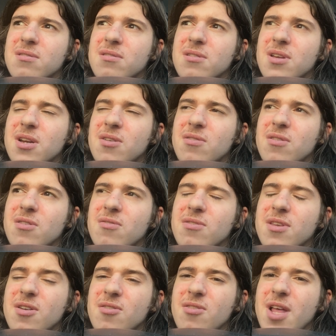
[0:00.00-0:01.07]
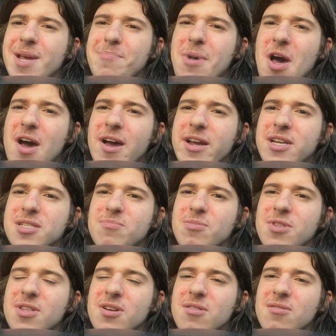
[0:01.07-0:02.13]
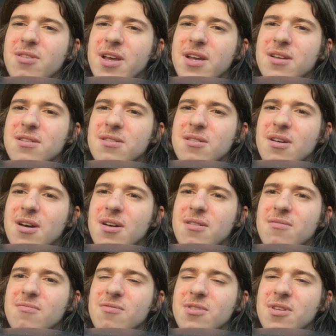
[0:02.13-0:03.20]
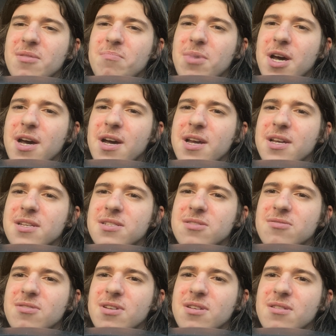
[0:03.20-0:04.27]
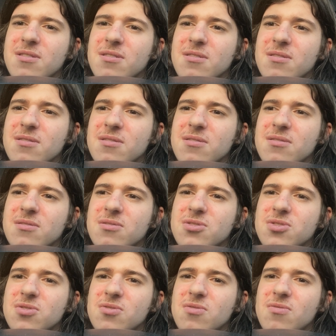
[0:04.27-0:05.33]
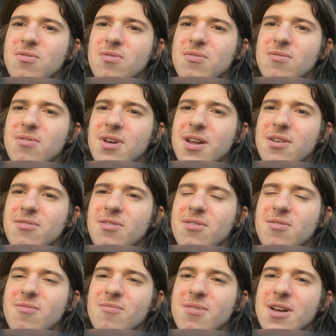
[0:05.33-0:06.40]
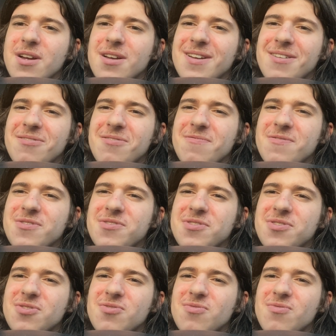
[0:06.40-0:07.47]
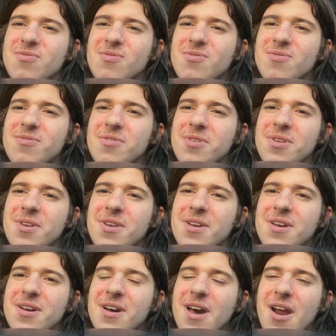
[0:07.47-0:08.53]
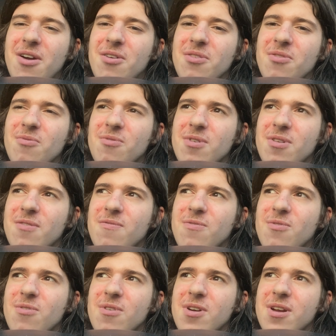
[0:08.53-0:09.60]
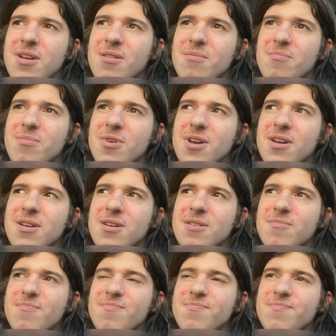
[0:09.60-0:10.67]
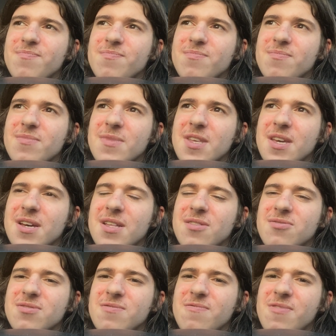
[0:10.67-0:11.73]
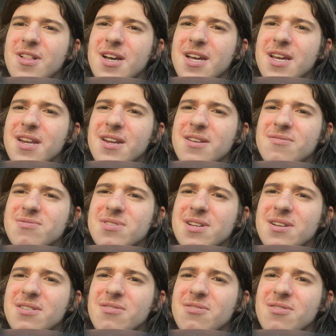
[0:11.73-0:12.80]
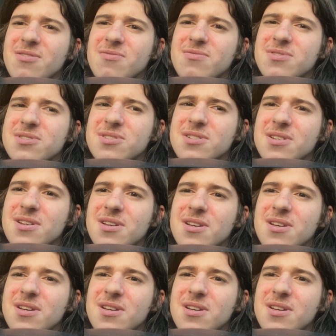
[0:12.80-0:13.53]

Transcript: I don't know. They're like pies, but they're like not really pies. They're like strudel. I don't know. I don't know if it's strudel. I don't know the word for it. But yeah, there's a fly in it. It was kind of gross.